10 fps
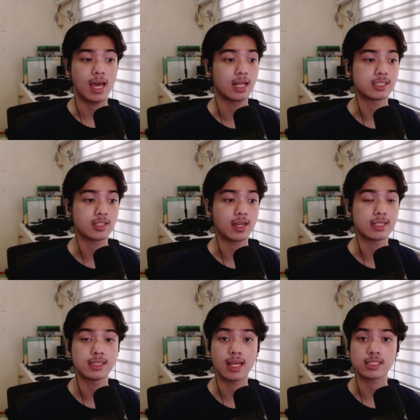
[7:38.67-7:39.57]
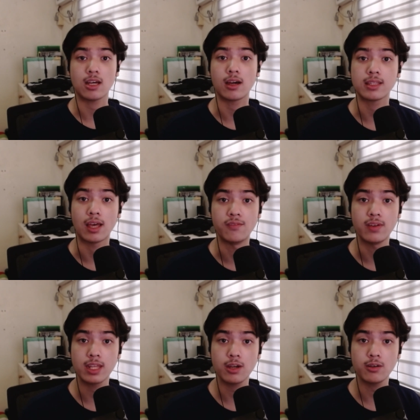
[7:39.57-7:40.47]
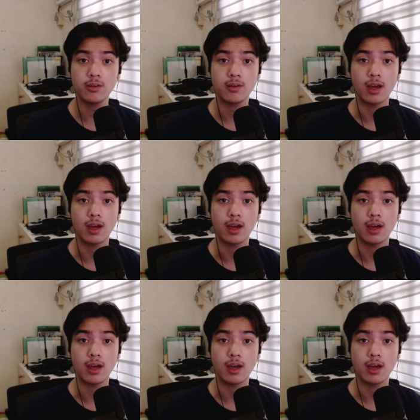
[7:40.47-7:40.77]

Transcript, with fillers: I'll see you guys in the next Hawk Dive video.